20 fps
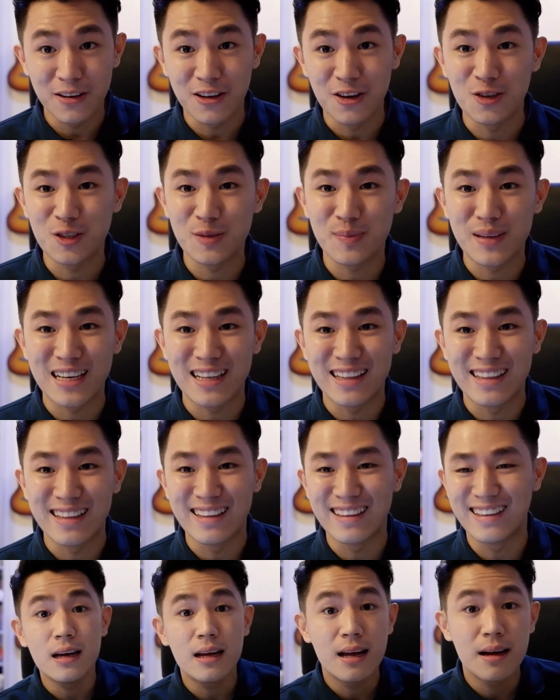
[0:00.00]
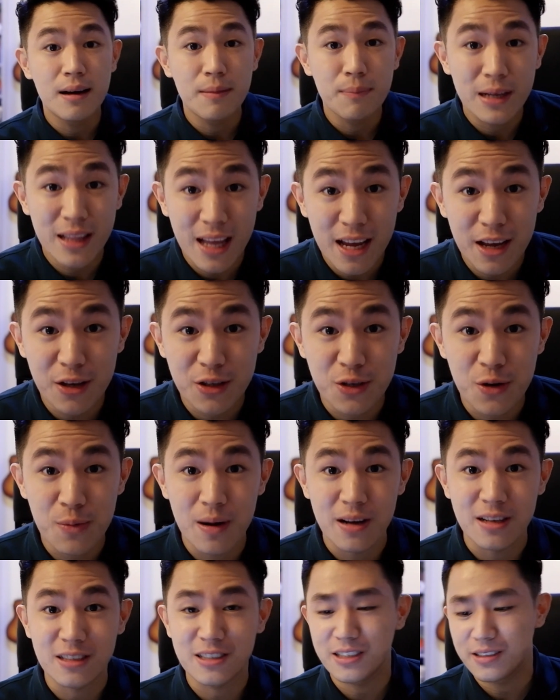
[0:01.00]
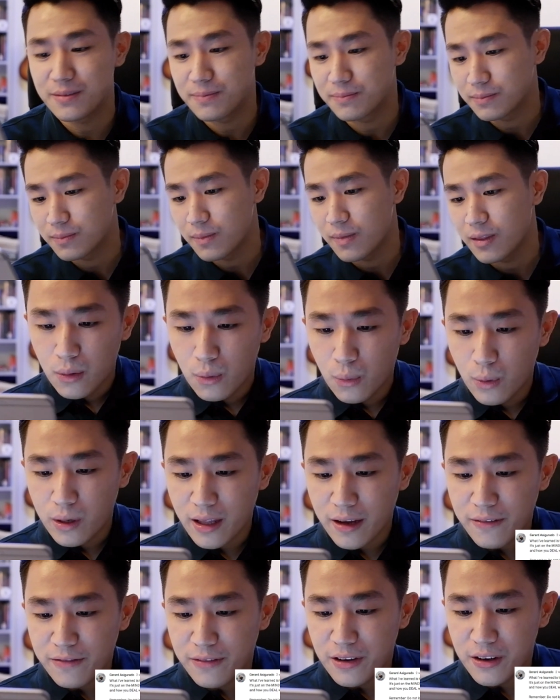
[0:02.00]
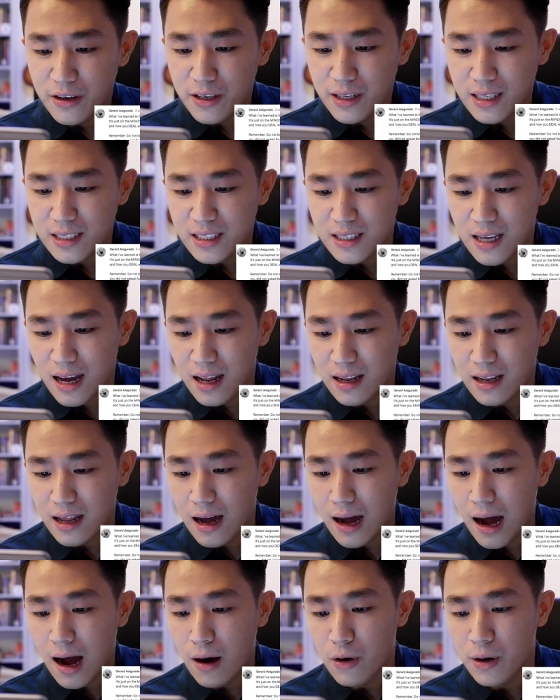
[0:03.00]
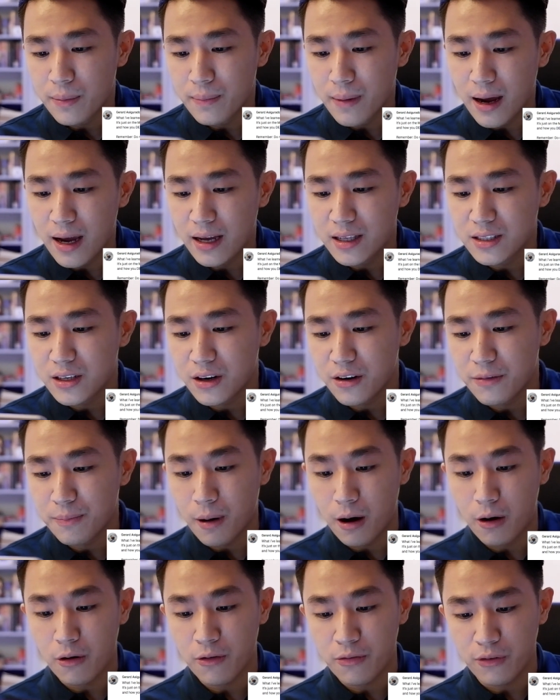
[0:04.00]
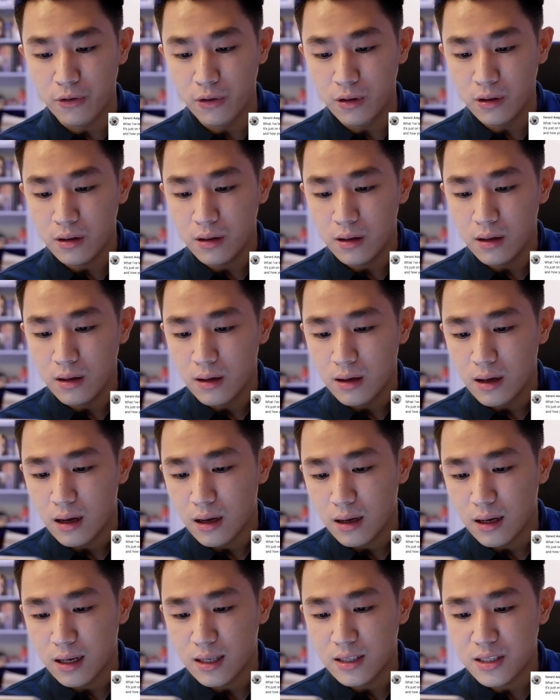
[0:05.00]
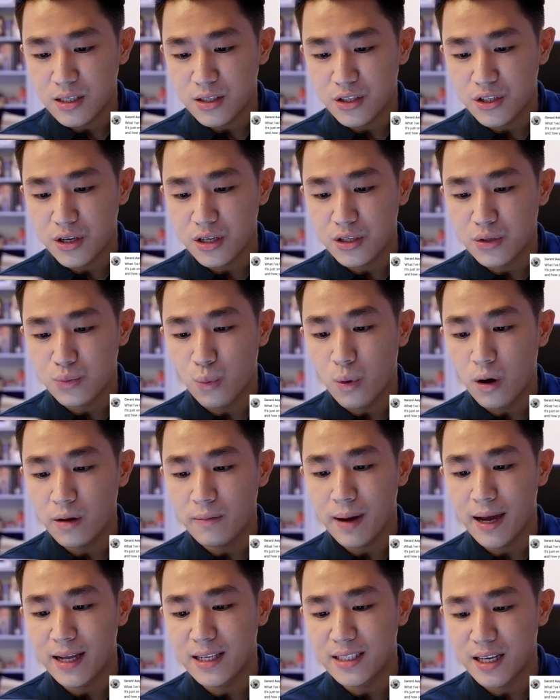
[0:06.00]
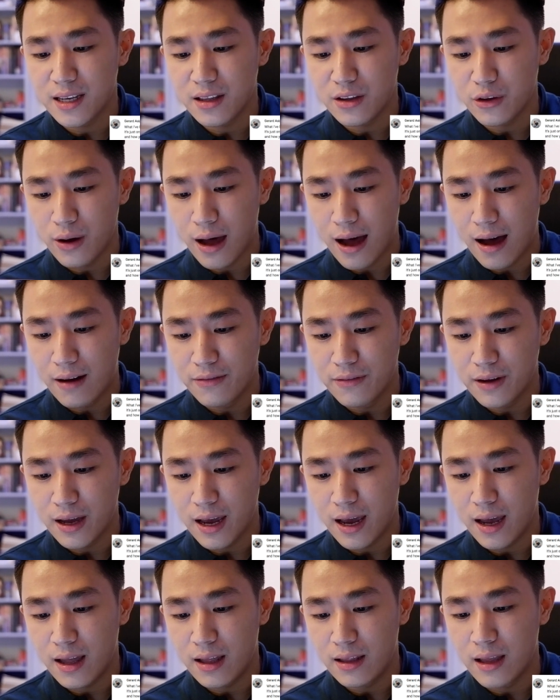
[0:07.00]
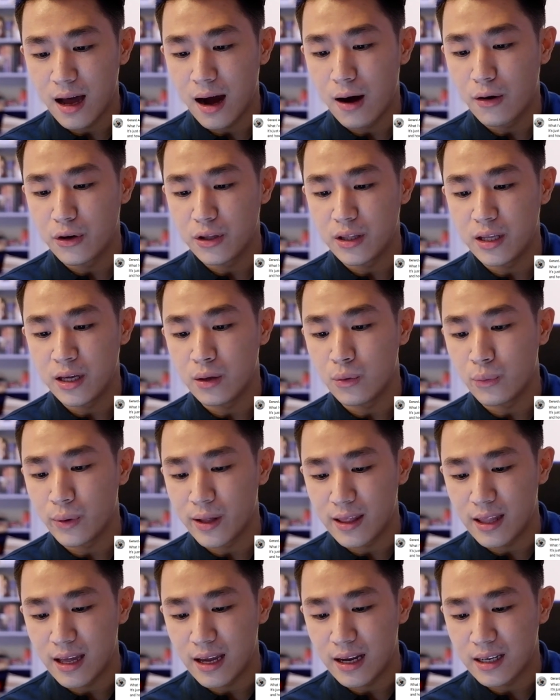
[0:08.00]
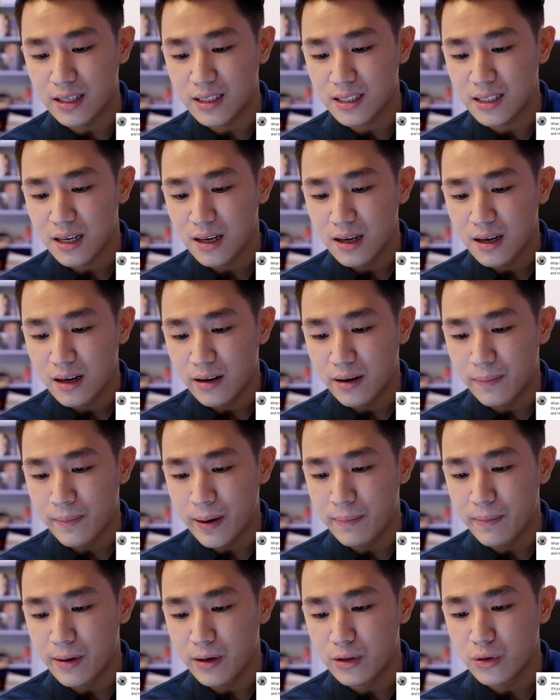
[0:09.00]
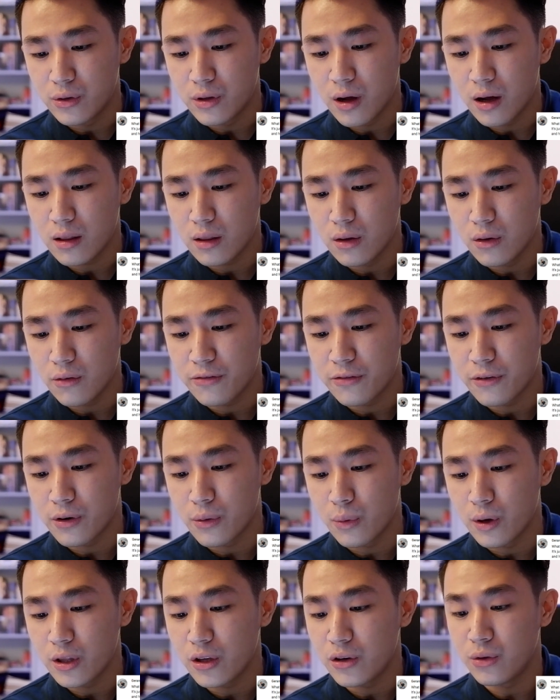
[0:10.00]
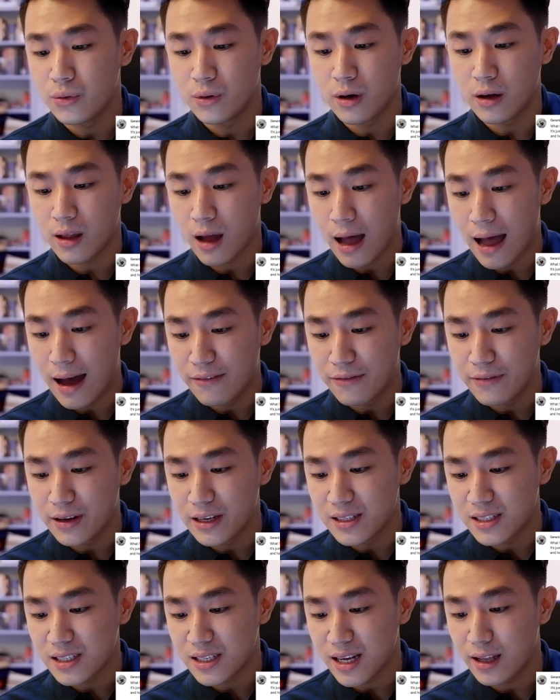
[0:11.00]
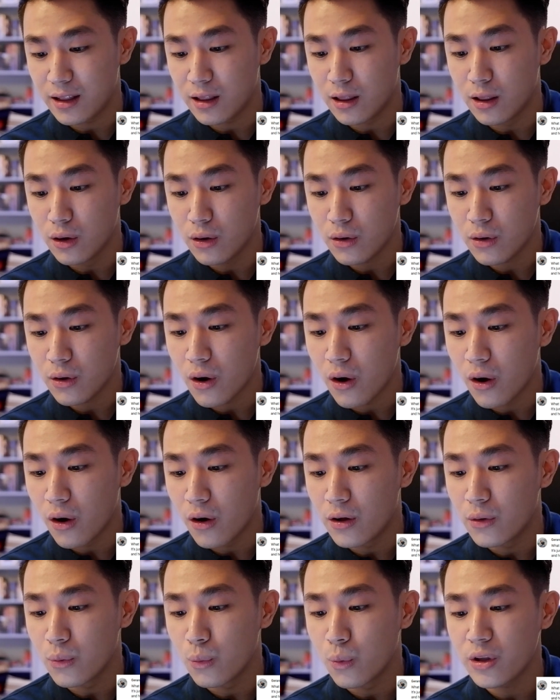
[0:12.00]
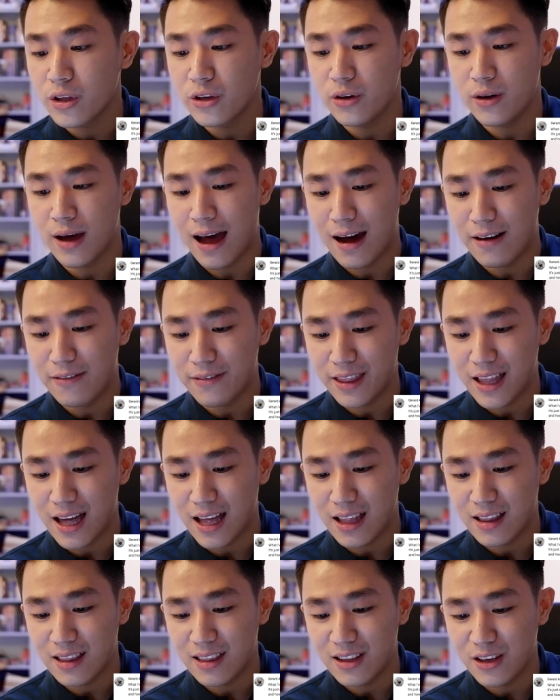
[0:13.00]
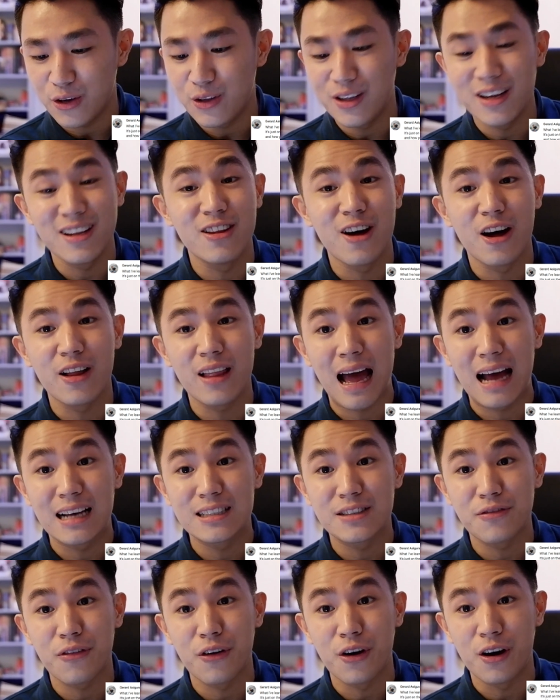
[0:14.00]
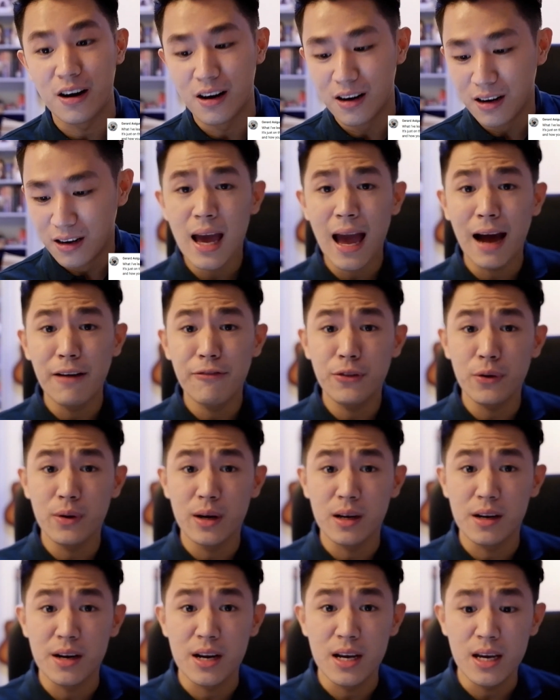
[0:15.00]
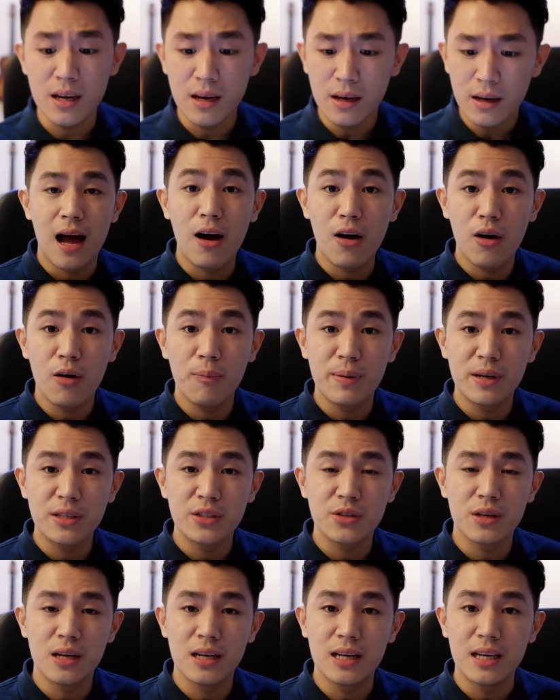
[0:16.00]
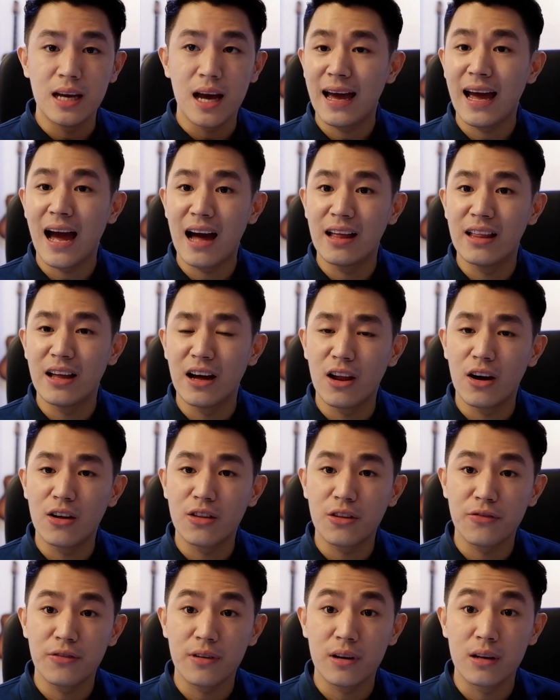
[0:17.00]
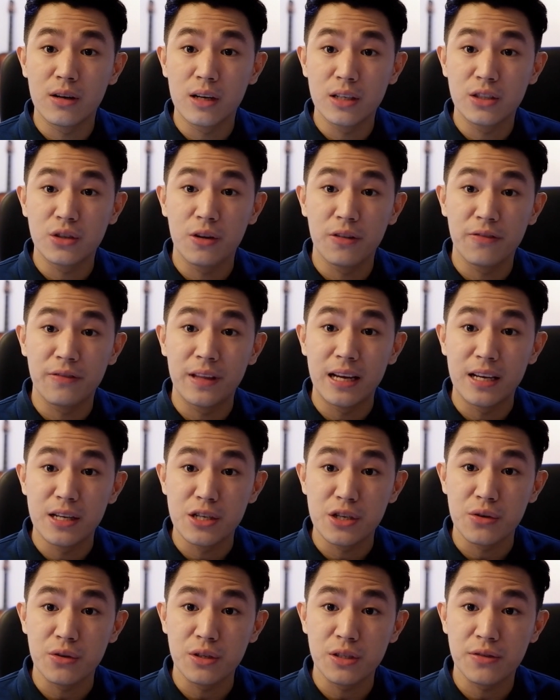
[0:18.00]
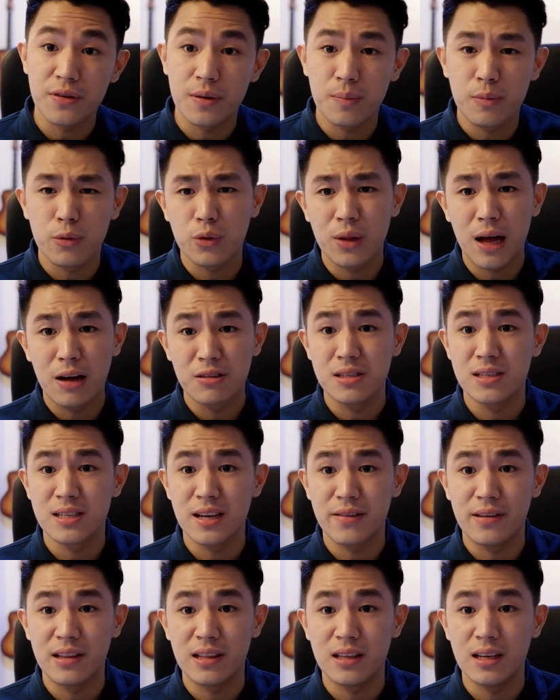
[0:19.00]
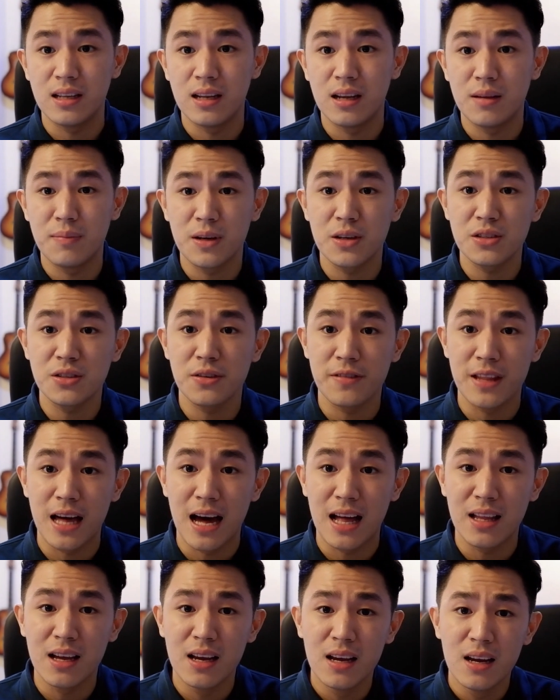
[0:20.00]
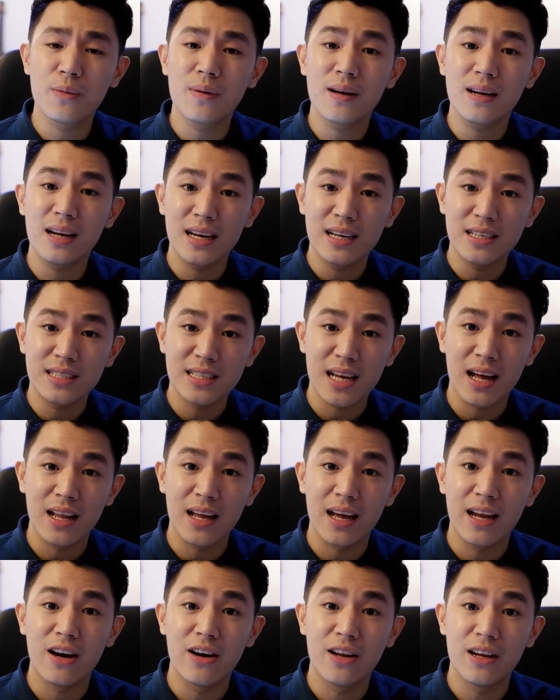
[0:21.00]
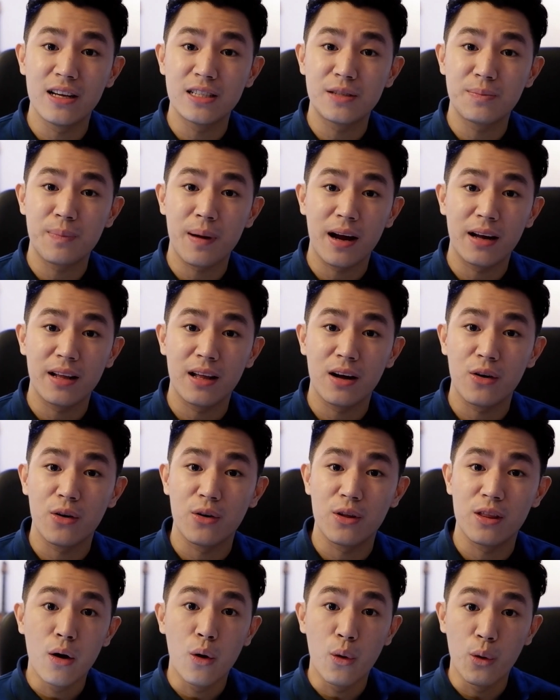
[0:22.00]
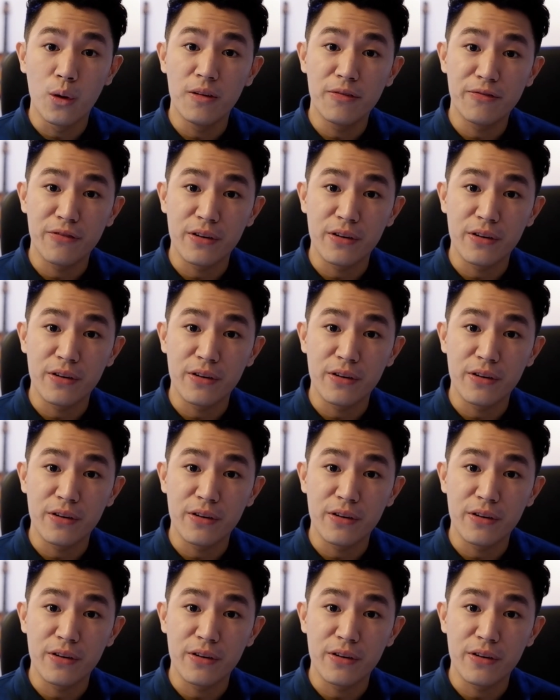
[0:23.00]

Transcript: Nosebleed. But thank you so much. What I've learned is that our minds are powerful. It's just one mindset you have and how you deal with things. Remember, do not look for what you do not have. Instead, look on what you have that you did not ask for. I have to agree. Ako personally, I had a lot of unresolved issues from 2017. And because of that, sobrang naging sad and uninspired ako the whole